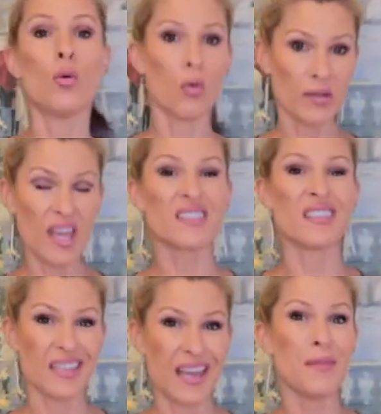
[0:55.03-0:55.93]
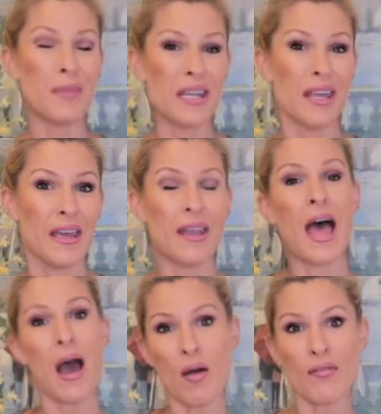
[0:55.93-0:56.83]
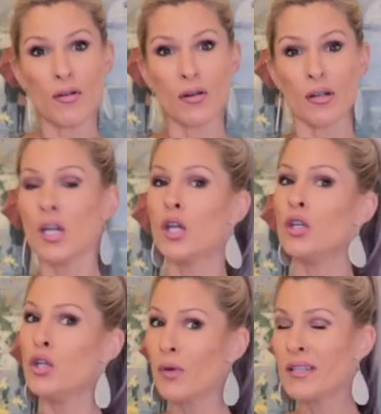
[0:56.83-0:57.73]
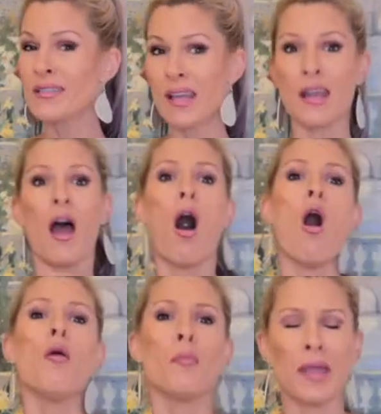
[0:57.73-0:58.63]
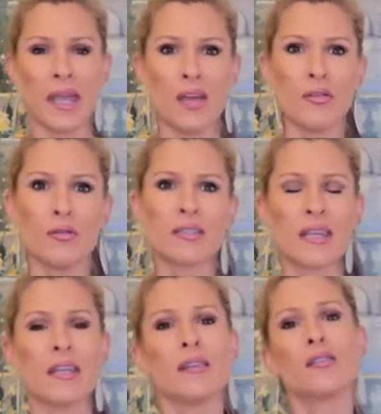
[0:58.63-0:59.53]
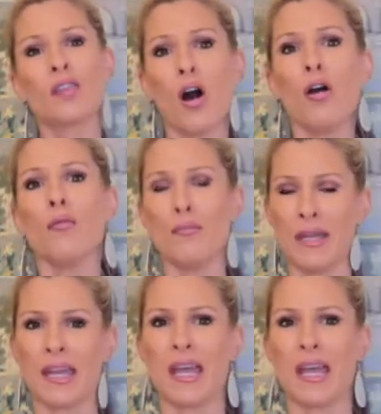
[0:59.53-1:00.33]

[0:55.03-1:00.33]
Well, yes, it can mean in. However, you wouldn't say en mes rêves, you'd say dans mes